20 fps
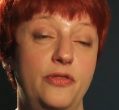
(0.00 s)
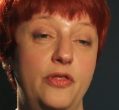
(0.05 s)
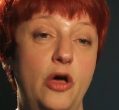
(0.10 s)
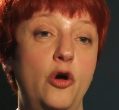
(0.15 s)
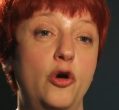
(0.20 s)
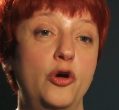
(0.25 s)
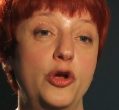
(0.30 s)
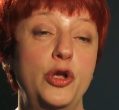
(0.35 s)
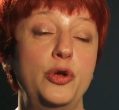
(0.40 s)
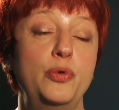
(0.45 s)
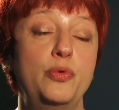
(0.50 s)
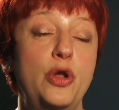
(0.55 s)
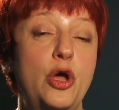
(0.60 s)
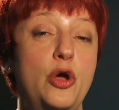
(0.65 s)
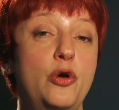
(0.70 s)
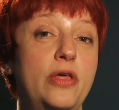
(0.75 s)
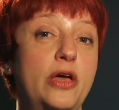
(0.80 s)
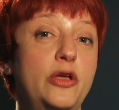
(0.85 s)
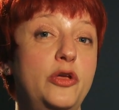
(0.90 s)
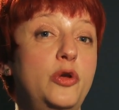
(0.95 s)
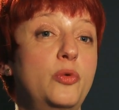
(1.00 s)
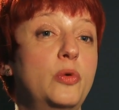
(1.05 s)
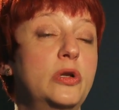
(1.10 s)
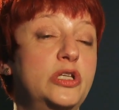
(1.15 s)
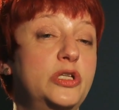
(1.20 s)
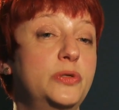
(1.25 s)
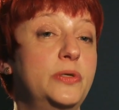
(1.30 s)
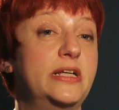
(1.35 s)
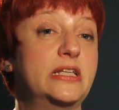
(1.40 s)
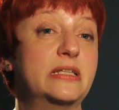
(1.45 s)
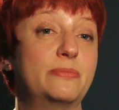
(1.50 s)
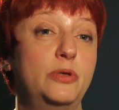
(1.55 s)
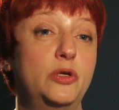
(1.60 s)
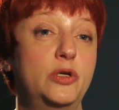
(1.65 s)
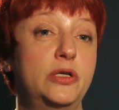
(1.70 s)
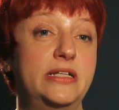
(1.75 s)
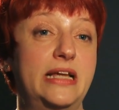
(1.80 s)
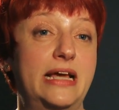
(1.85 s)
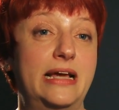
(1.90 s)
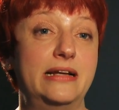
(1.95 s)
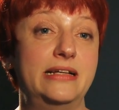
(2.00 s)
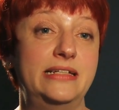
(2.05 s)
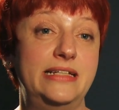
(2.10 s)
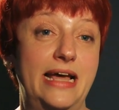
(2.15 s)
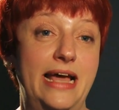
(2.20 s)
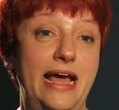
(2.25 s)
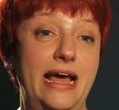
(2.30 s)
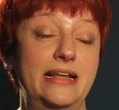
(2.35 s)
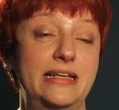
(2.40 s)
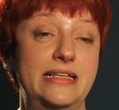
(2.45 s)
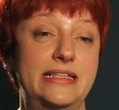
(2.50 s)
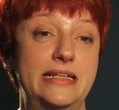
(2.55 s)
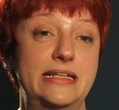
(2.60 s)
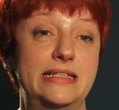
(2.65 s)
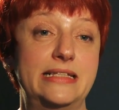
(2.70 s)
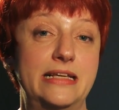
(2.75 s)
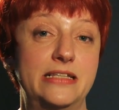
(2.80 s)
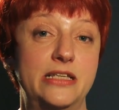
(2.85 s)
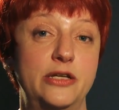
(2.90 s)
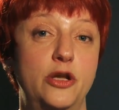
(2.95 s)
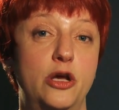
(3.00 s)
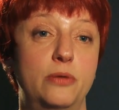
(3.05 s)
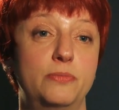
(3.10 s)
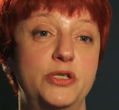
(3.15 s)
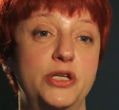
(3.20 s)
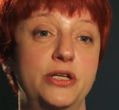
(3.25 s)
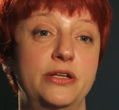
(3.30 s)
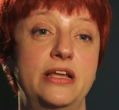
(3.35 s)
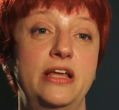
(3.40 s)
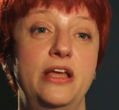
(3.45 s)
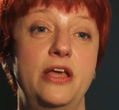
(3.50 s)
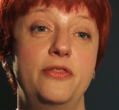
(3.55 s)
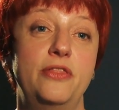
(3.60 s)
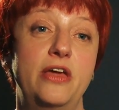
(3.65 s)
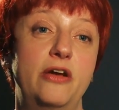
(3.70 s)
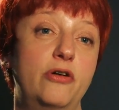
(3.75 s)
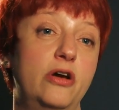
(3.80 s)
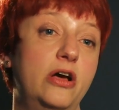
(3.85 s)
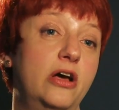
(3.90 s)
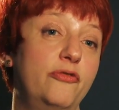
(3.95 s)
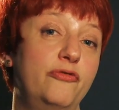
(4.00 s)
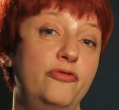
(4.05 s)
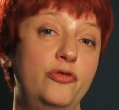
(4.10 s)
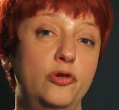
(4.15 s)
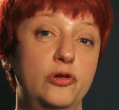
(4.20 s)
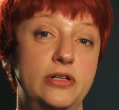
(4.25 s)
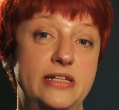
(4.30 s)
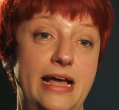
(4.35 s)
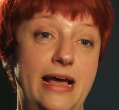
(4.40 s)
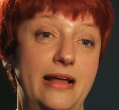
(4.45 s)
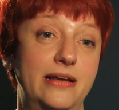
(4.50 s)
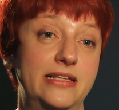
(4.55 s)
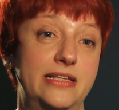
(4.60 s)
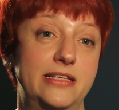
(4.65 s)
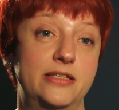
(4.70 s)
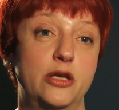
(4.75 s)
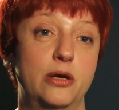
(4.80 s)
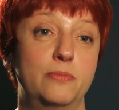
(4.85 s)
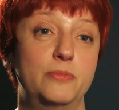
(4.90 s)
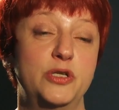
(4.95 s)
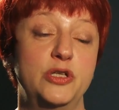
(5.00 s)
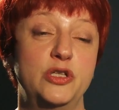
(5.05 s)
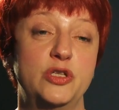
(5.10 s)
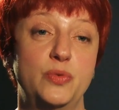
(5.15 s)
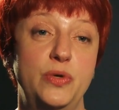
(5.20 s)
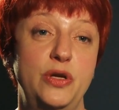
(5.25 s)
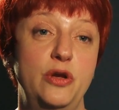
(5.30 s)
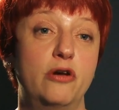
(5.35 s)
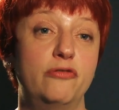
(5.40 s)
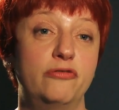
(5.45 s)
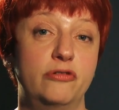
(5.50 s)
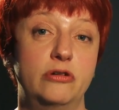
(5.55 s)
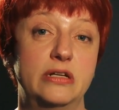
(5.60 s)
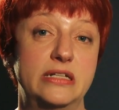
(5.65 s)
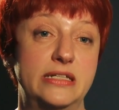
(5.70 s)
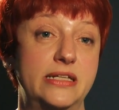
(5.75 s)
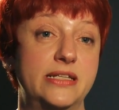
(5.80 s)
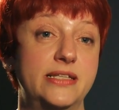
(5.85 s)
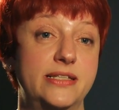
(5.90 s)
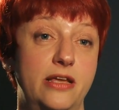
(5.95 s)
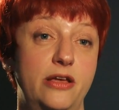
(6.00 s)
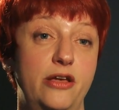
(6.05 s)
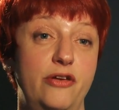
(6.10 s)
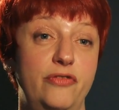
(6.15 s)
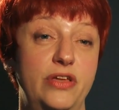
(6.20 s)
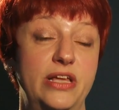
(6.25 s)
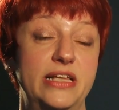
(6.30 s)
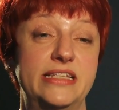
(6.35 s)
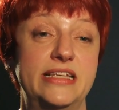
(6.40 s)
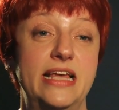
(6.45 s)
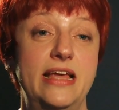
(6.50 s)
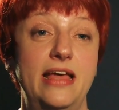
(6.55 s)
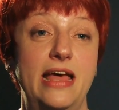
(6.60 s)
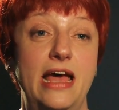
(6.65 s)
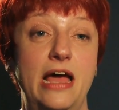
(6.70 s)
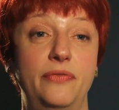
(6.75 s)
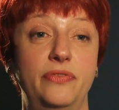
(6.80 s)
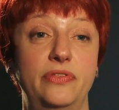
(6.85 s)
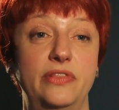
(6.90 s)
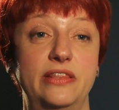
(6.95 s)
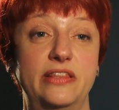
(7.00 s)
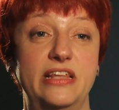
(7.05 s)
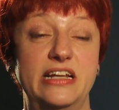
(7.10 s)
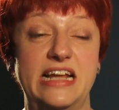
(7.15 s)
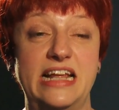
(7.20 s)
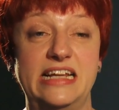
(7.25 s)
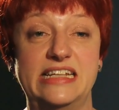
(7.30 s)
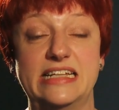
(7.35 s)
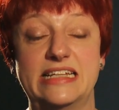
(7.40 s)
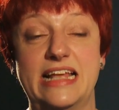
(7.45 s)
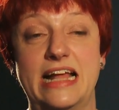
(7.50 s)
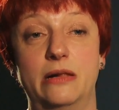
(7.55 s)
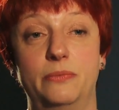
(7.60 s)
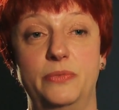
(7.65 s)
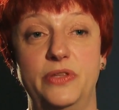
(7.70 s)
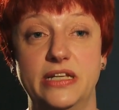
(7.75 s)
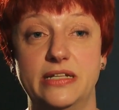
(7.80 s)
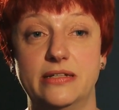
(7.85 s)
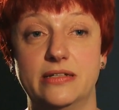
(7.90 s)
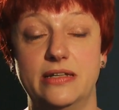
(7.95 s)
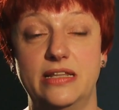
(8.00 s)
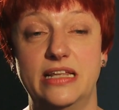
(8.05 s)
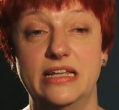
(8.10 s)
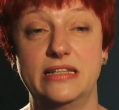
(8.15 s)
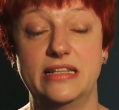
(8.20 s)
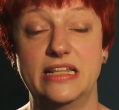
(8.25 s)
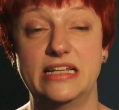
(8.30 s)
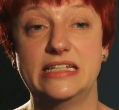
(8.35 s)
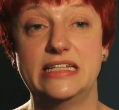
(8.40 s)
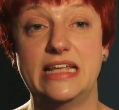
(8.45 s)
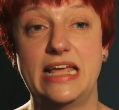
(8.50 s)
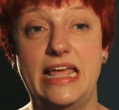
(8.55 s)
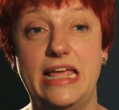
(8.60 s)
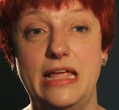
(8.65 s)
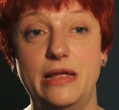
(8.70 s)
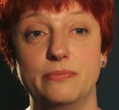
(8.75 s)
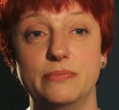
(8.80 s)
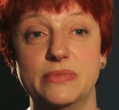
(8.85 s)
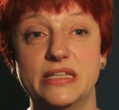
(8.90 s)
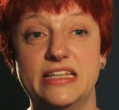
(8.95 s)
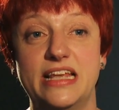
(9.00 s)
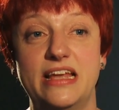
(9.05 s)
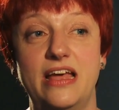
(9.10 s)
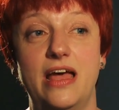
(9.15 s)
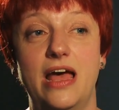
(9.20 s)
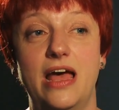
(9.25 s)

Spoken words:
or you know that you want to explore dialysis as an option, there are 4 dialysis options we offer as a service. And it has helped the teams